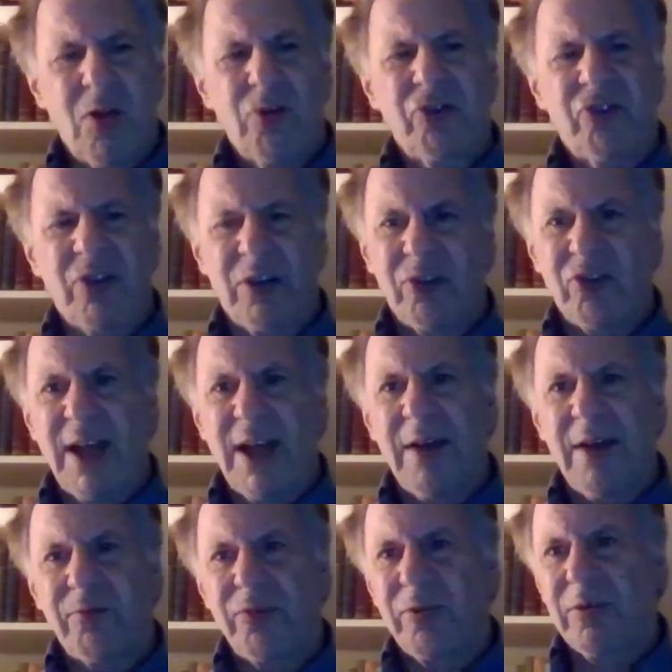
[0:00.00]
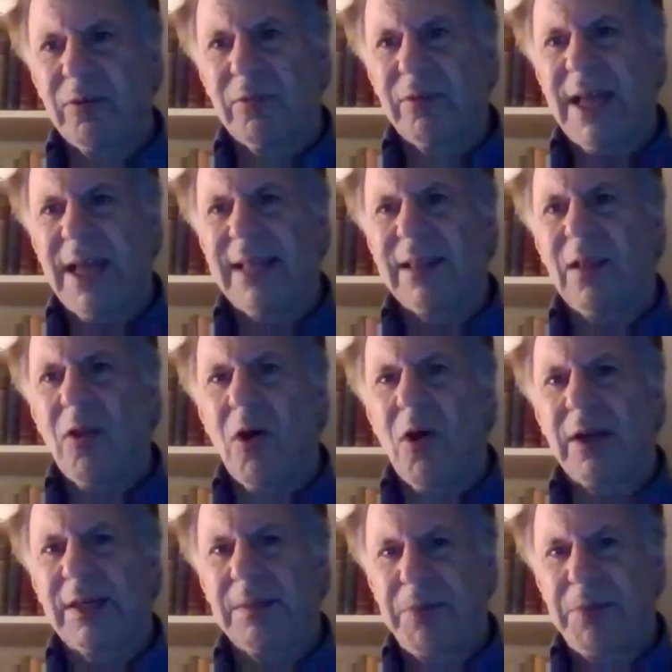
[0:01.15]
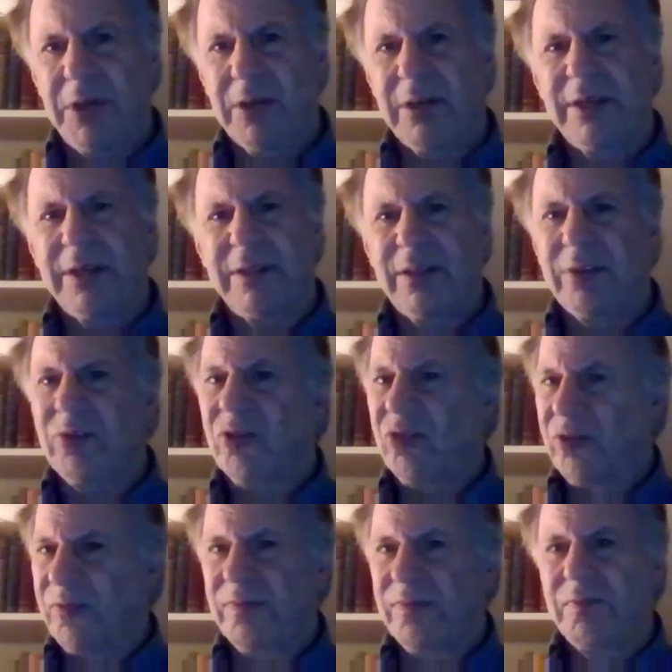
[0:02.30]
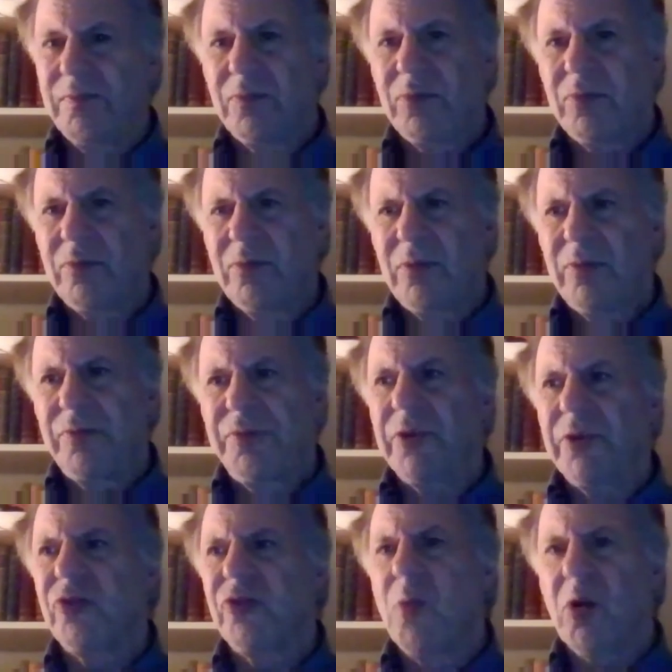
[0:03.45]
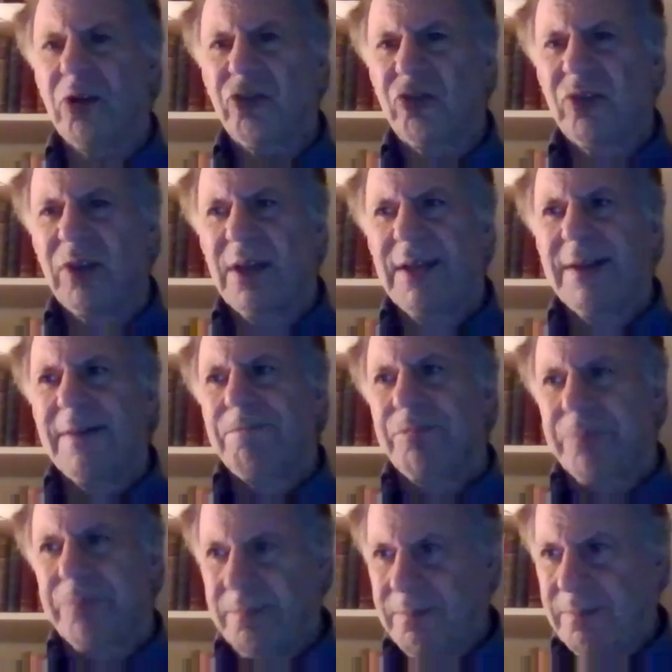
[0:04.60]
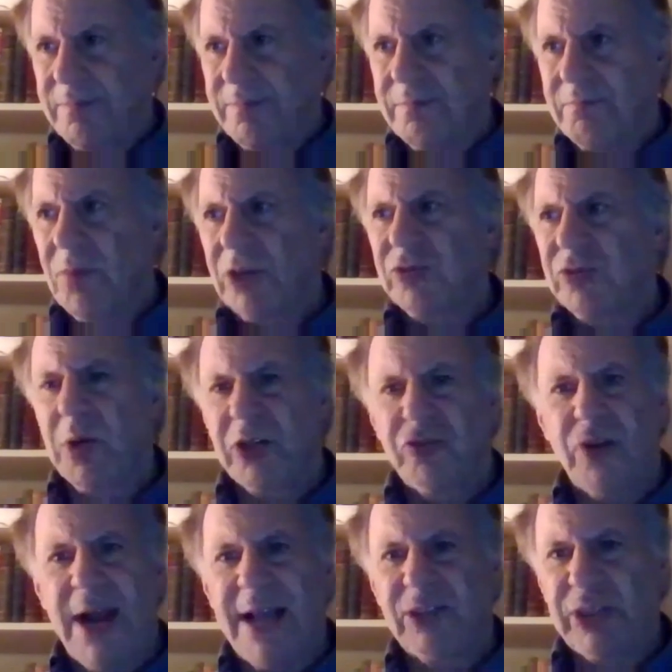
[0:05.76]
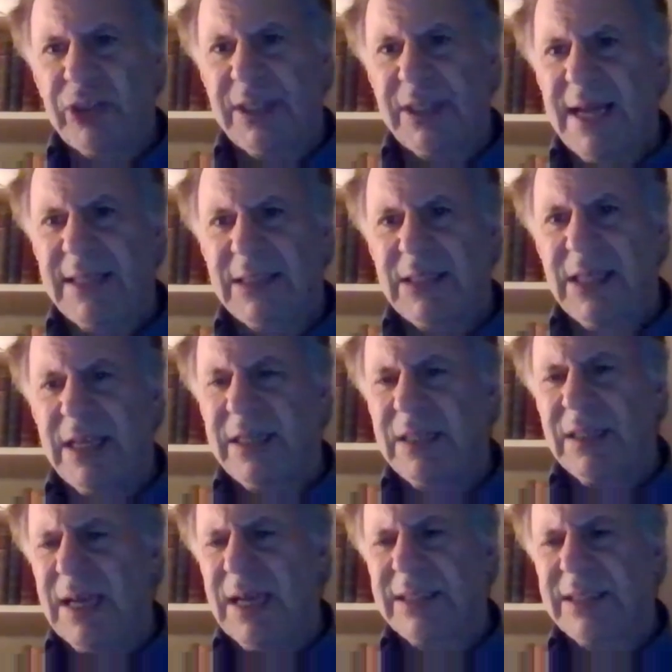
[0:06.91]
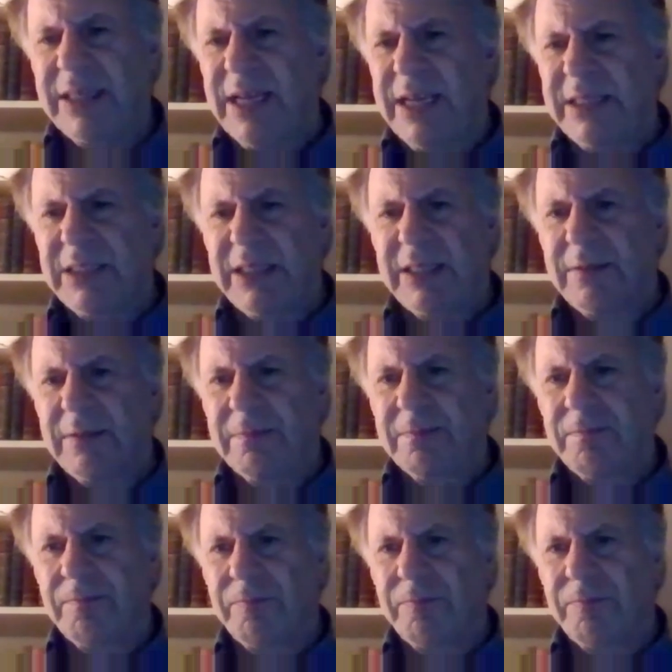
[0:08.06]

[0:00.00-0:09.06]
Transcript: close things down for that long a period, there's much more tragic in 1918